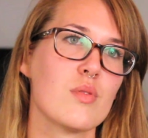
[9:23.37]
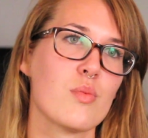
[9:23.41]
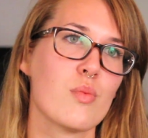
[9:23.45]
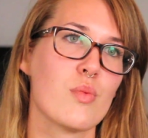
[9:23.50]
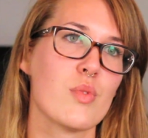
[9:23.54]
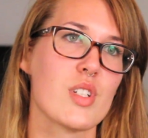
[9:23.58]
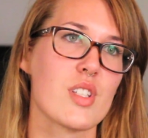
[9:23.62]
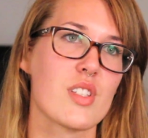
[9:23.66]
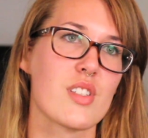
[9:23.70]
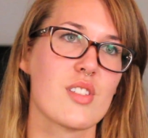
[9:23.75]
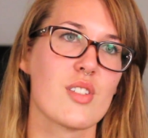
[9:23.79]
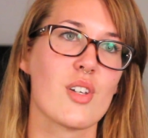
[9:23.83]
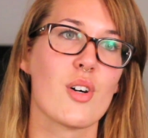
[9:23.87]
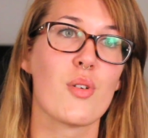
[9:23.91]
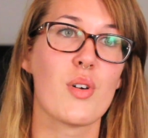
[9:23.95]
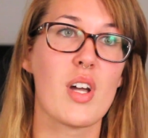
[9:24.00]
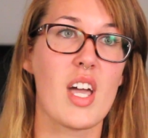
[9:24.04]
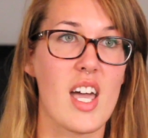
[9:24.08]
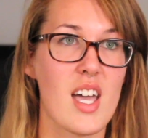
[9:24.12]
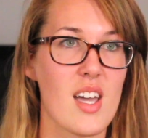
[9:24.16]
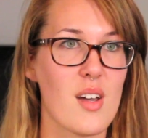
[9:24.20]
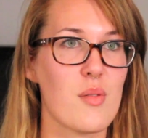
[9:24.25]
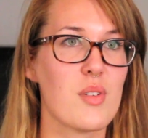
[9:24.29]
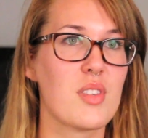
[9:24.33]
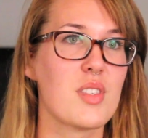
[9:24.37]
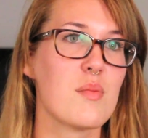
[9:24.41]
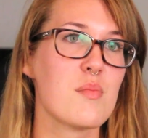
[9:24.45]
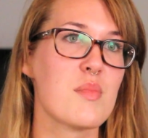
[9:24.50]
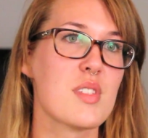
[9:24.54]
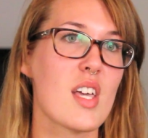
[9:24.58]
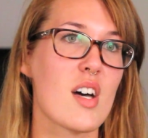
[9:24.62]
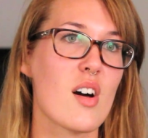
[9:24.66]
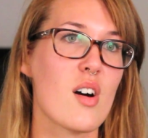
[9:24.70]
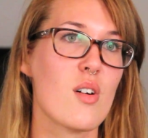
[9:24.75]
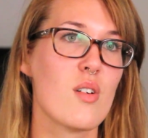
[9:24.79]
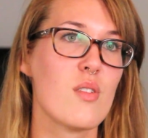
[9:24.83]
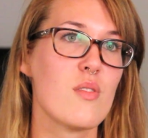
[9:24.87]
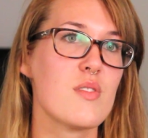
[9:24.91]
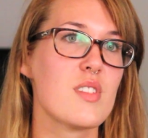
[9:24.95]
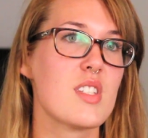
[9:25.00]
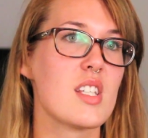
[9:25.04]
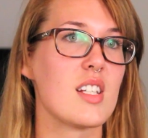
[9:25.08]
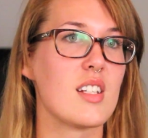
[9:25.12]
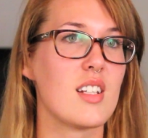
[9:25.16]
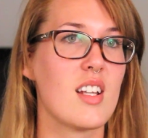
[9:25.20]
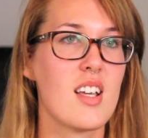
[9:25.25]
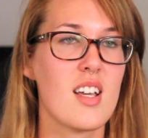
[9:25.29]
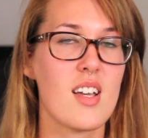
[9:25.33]
was okay with themselves
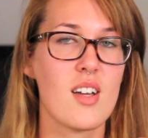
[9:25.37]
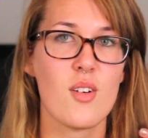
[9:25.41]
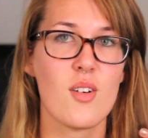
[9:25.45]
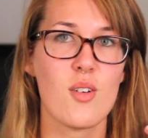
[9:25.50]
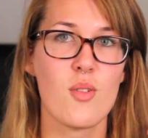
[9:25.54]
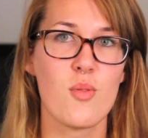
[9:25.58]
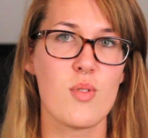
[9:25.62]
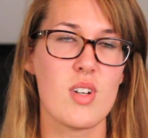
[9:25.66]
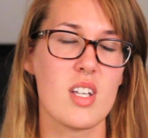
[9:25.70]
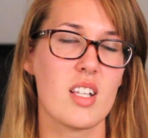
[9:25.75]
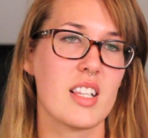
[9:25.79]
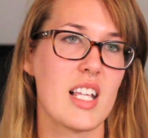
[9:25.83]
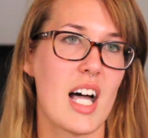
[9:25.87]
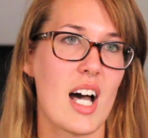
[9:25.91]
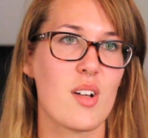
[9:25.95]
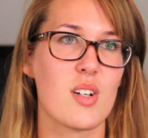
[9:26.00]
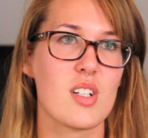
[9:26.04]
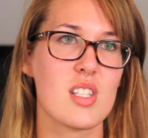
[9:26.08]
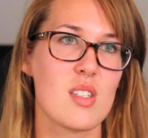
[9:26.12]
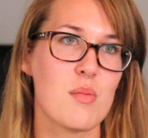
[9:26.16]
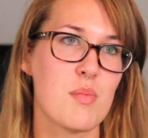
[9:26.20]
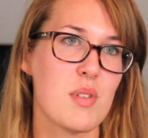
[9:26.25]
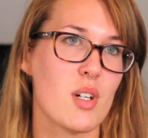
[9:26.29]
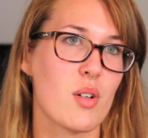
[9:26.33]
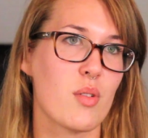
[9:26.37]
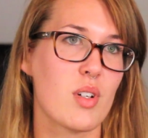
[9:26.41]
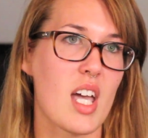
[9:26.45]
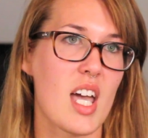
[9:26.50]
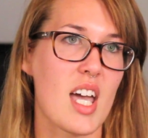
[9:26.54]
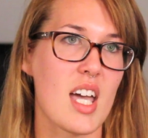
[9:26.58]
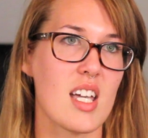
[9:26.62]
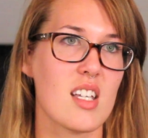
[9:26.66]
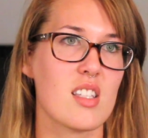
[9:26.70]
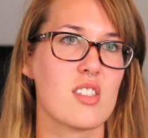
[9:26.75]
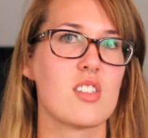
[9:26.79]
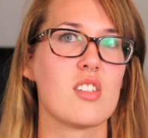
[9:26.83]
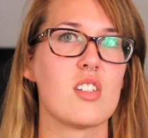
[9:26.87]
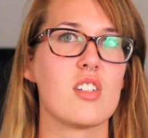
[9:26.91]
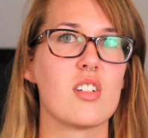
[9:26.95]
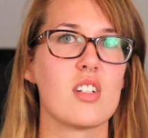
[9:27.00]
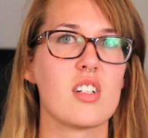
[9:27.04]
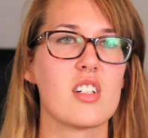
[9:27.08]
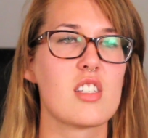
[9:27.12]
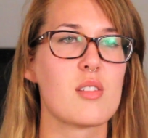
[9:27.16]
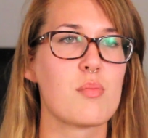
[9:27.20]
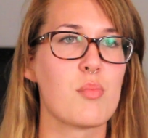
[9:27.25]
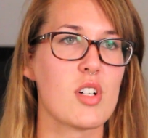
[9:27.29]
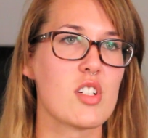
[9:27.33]
and we allowed it to be okay to
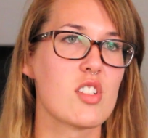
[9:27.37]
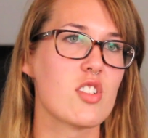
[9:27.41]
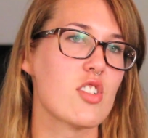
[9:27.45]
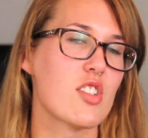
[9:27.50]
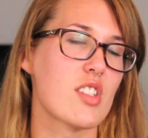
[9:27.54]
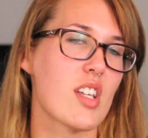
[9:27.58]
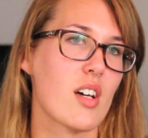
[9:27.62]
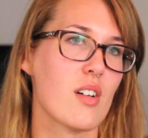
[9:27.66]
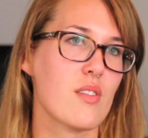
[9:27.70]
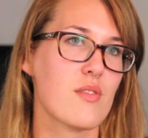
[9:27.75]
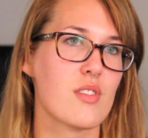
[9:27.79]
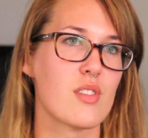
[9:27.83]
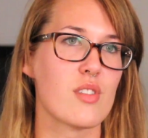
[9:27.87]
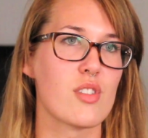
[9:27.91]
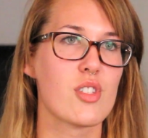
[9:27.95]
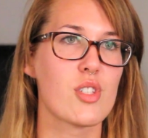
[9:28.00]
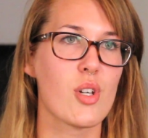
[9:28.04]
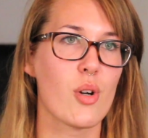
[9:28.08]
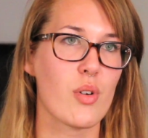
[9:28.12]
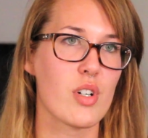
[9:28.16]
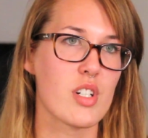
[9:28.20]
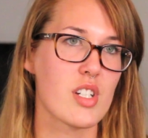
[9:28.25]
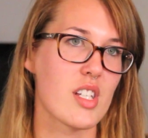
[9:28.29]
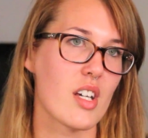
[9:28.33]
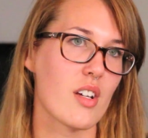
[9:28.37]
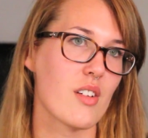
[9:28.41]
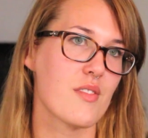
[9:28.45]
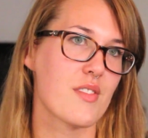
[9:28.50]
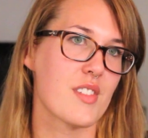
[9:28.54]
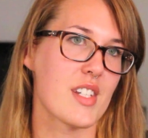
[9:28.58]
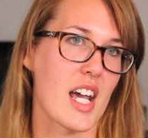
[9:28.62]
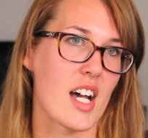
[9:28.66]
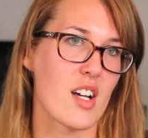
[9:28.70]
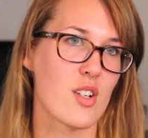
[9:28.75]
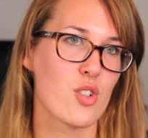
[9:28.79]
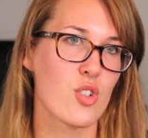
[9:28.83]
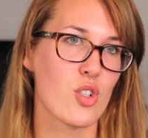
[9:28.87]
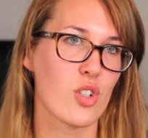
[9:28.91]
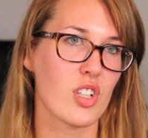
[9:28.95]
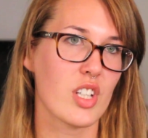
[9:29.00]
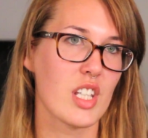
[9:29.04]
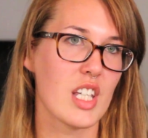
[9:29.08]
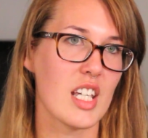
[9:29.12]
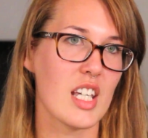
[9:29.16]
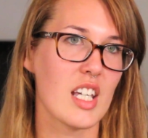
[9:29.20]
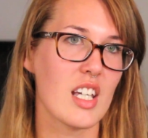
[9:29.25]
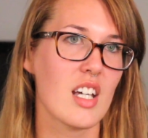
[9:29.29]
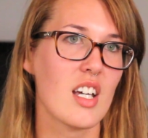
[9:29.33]
express ourselves and show ourselves
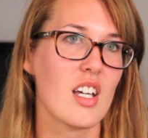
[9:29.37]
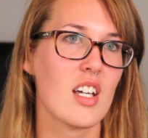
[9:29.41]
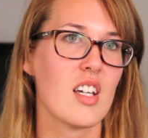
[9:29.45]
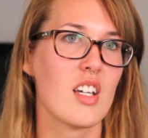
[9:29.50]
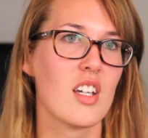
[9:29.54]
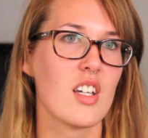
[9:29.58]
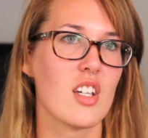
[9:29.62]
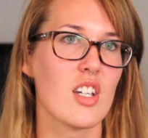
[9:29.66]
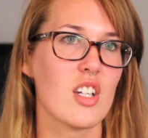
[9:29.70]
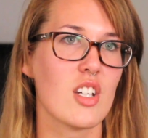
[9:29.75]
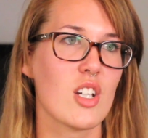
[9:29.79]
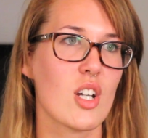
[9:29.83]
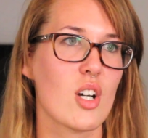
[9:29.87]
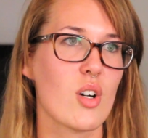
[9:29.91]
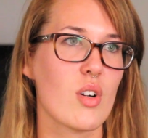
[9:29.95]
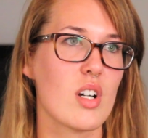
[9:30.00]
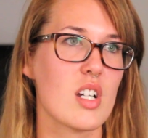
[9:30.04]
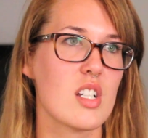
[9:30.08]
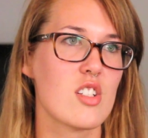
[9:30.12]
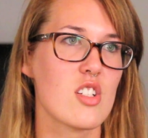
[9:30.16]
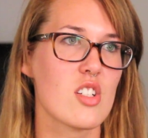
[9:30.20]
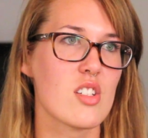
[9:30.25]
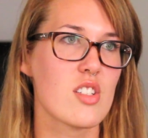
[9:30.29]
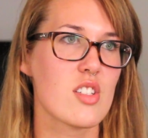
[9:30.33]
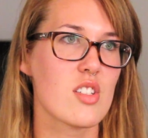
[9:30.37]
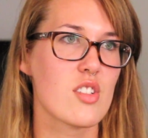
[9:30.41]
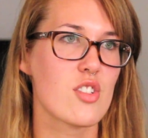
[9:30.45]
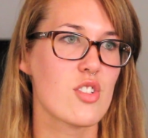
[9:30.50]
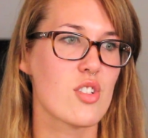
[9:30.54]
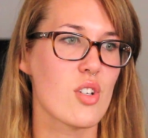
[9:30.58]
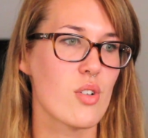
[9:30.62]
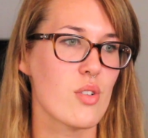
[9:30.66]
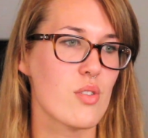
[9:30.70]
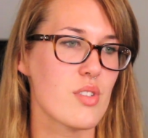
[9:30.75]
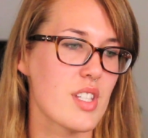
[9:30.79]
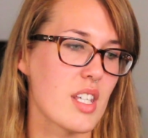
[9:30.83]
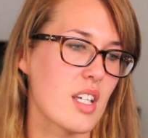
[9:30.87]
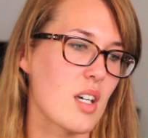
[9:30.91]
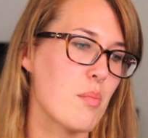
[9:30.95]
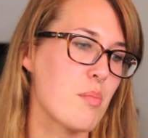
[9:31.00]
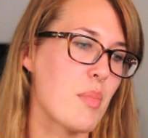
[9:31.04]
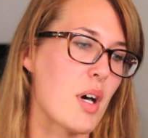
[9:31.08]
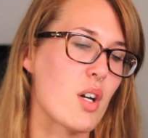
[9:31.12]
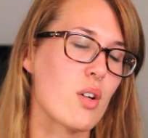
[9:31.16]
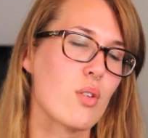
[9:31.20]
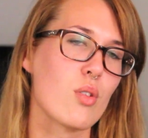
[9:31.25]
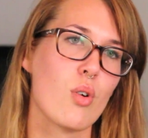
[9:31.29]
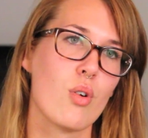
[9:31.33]
naturally, you know, it just shows like a
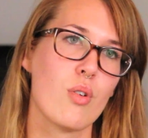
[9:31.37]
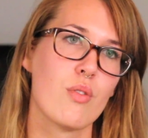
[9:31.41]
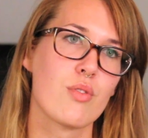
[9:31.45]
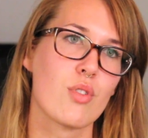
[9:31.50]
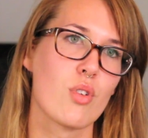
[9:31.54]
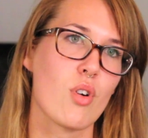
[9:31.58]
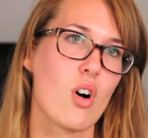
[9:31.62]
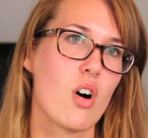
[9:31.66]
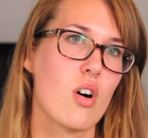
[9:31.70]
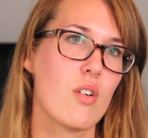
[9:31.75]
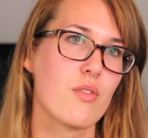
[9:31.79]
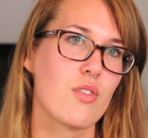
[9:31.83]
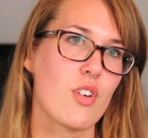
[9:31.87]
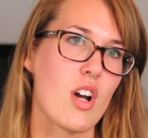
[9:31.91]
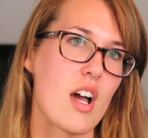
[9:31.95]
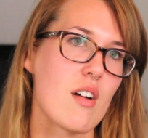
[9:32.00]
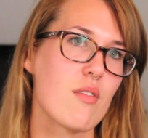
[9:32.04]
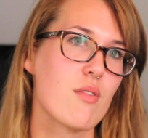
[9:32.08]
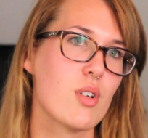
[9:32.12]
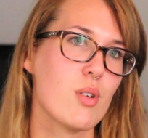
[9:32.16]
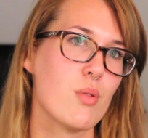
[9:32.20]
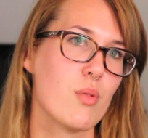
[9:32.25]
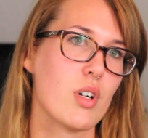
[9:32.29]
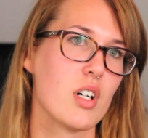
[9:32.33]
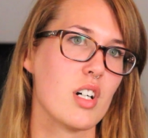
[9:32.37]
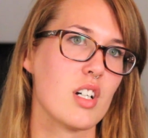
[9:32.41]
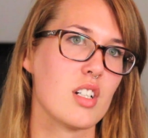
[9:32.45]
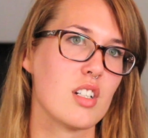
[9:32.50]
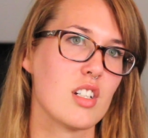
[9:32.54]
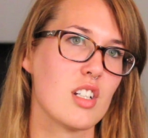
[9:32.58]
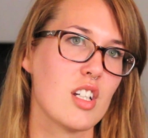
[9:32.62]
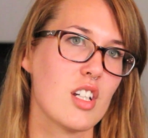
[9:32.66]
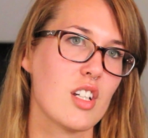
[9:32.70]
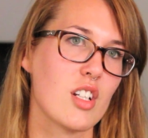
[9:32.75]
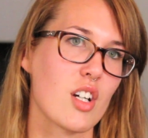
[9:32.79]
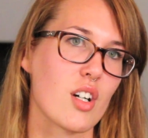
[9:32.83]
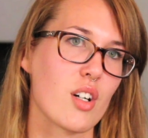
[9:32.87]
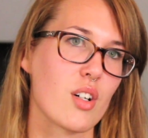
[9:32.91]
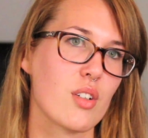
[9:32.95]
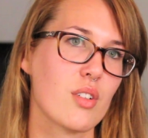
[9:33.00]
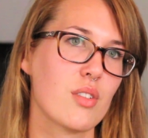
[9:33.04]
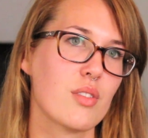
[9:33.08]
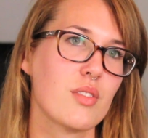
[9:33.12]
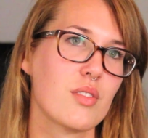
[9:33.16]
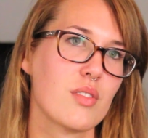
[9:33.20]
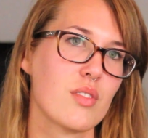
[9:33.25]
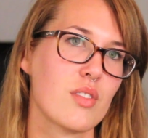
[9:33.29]
better overall for everyone, you know.